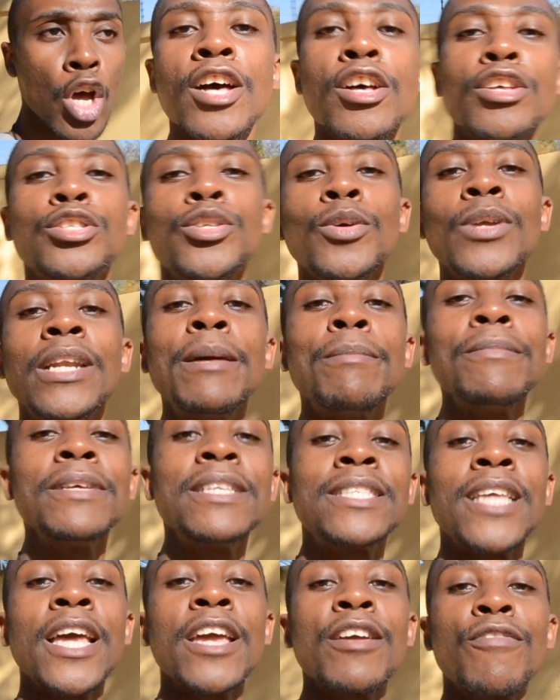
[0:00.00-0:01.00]
So let me
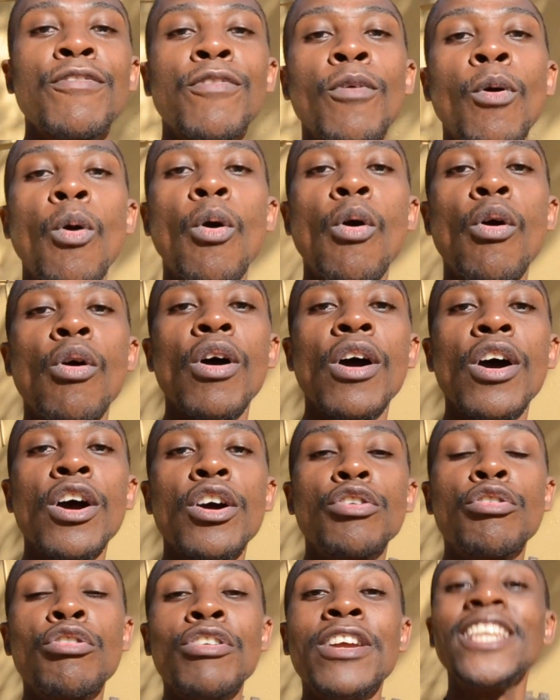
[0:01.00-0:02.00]
say for
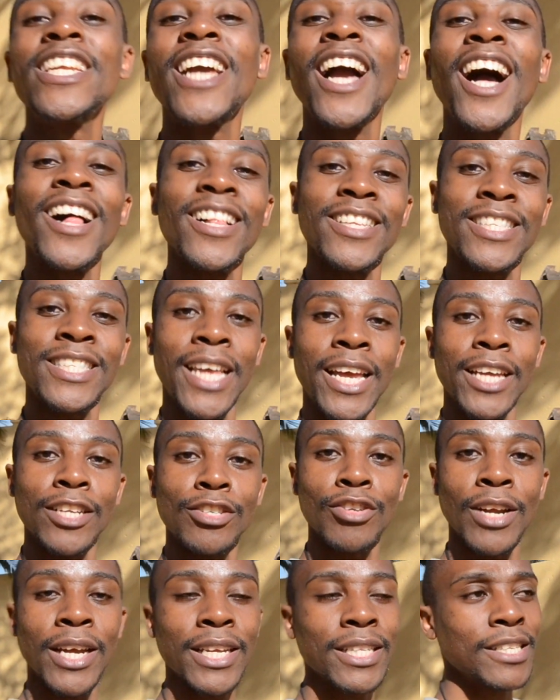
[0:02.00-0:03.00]
green
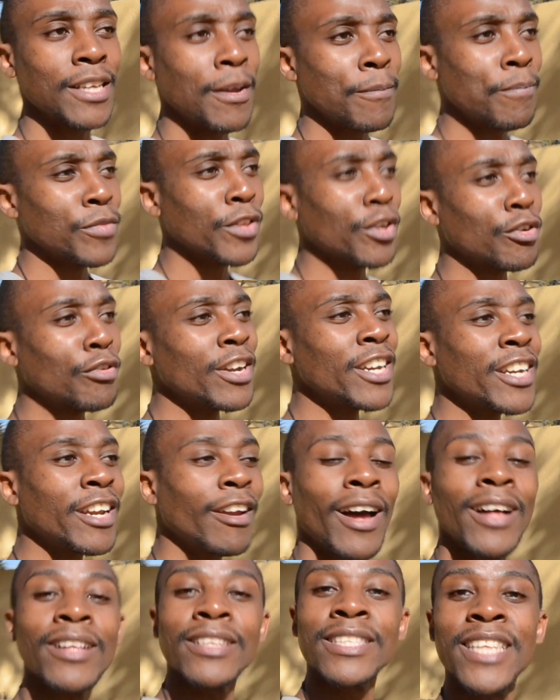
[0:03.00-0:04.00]
calcite, right? Green
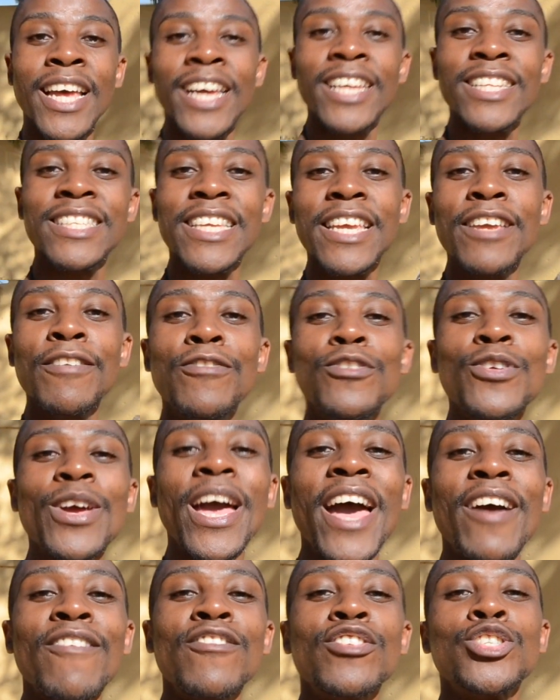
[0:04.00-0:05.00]
calcite, if you
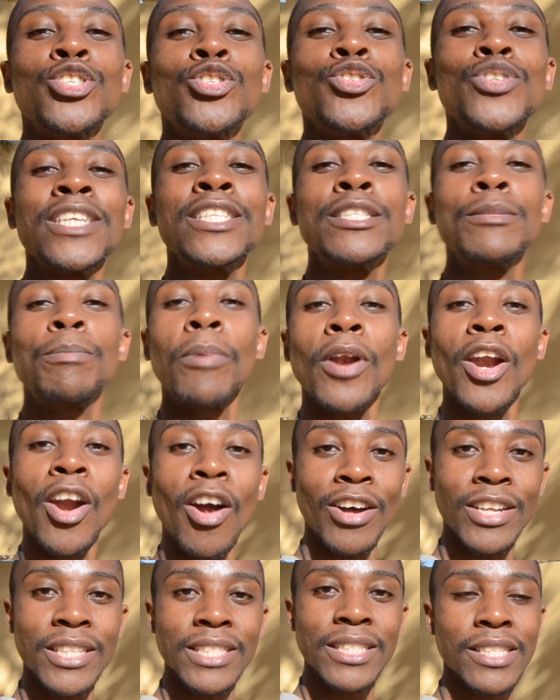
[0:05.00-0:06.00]
have a stressed
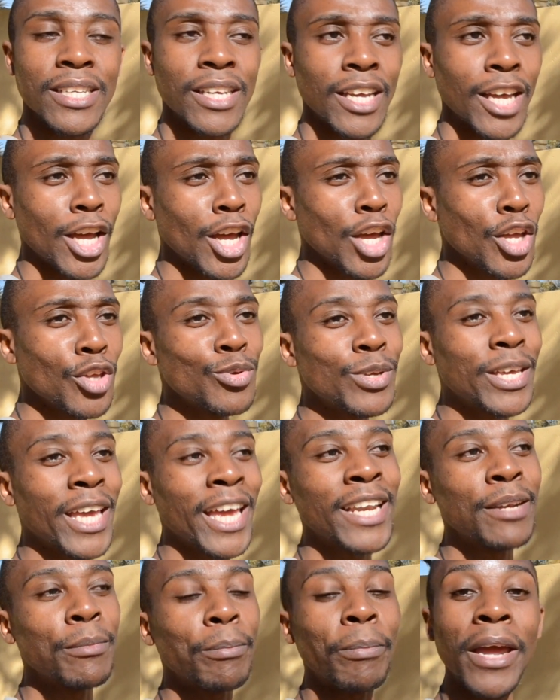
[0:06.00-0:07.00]
plant, you
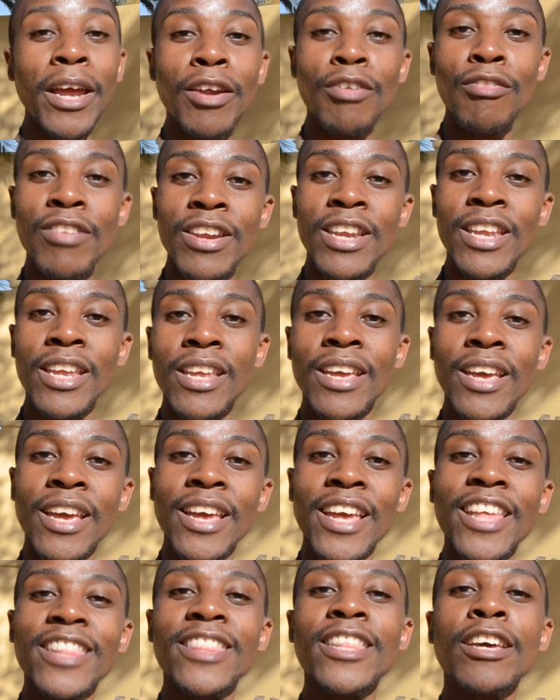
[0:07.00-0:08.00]
can bury
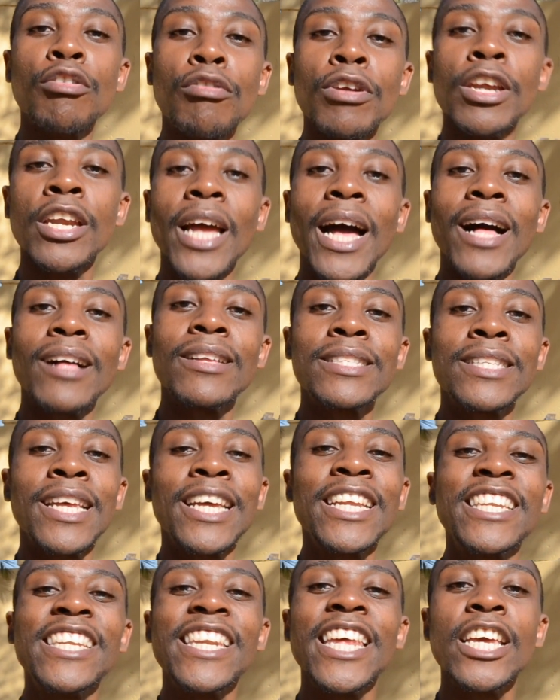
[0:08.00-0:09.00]
the green
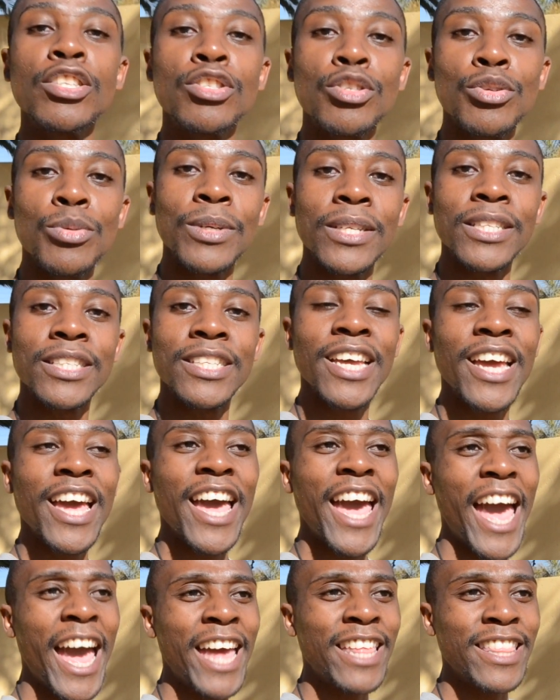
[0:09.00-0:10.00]
calcite next to it,
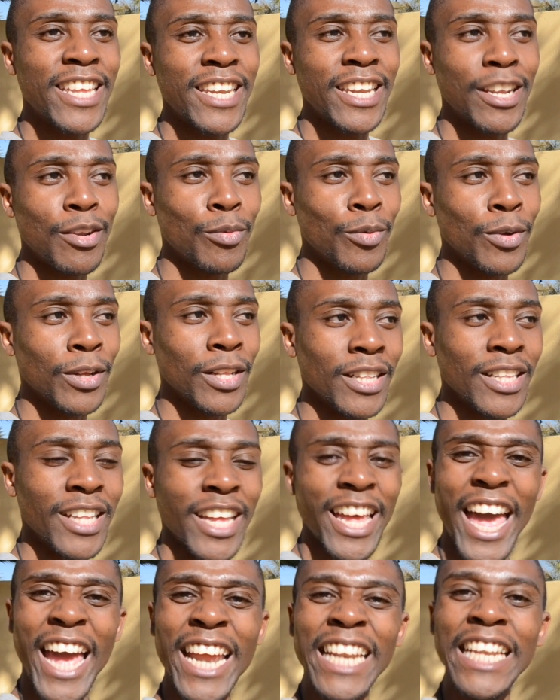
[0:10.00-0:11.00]
and then it will
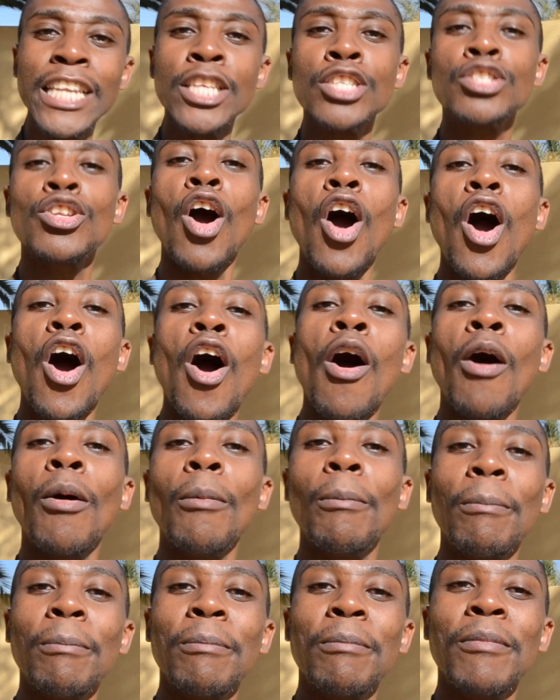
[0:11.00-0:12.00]
at least
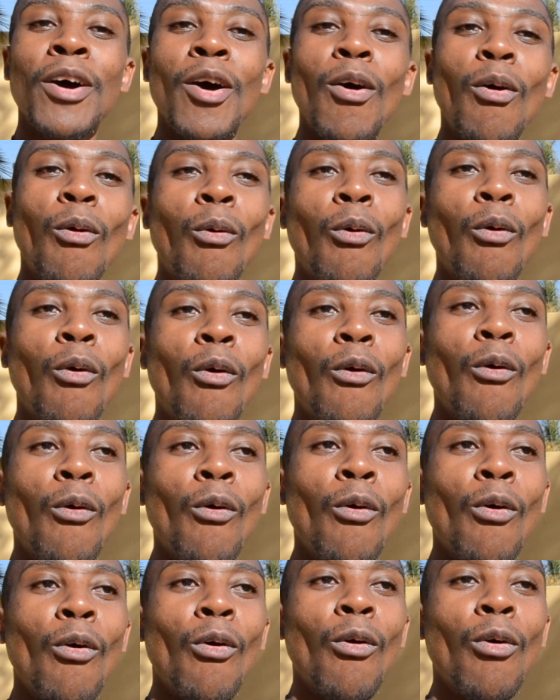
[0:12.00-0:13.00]
calm
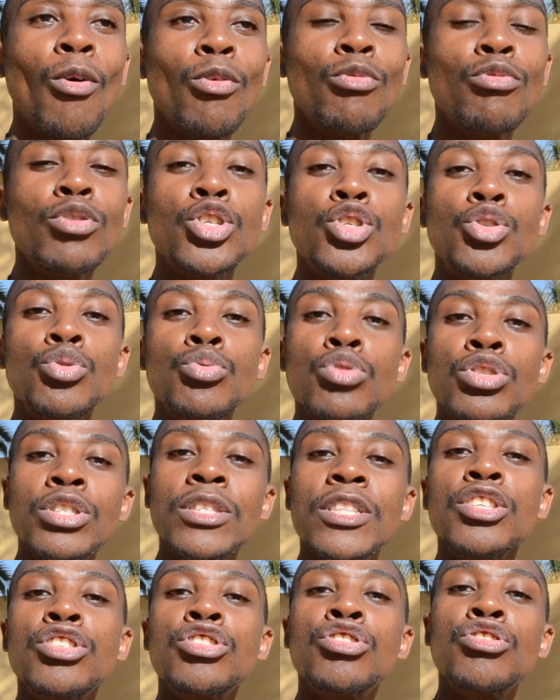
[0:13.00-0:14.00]
or reduce
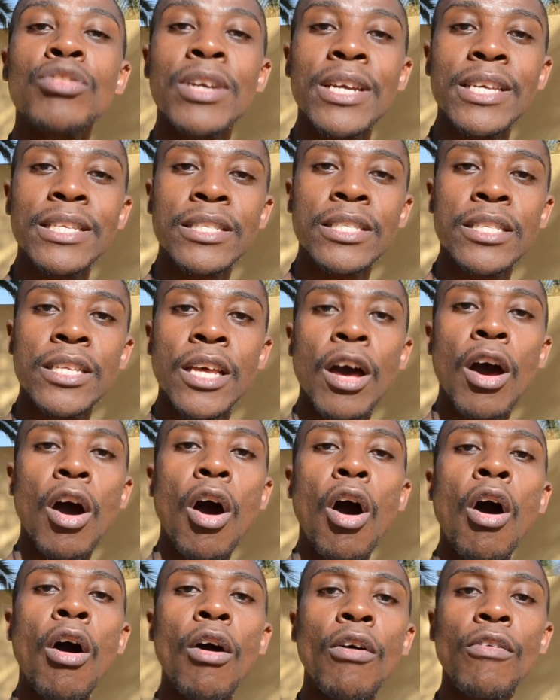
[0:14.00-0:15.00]
the stress
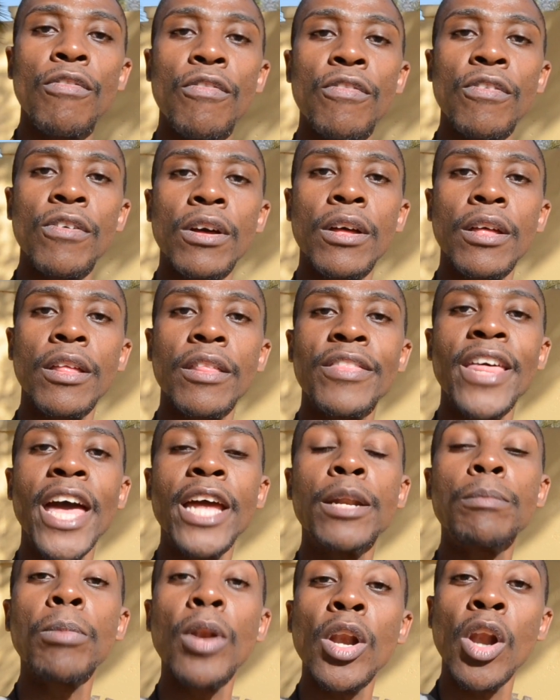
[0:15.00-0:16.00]
of
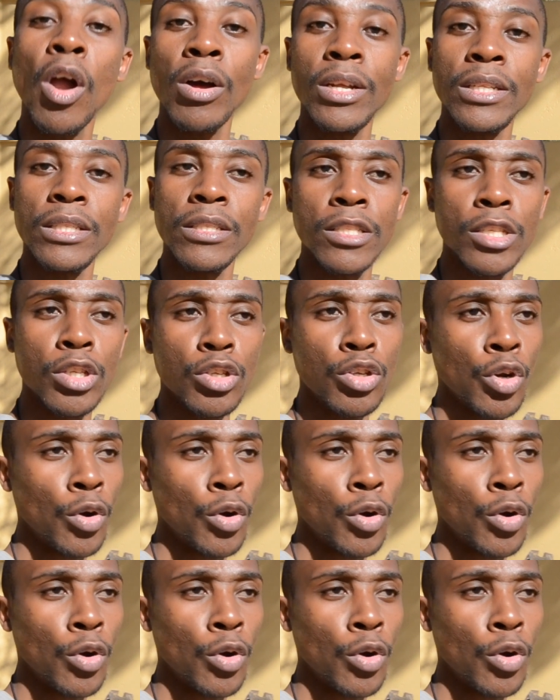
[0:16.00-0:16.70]
that plant.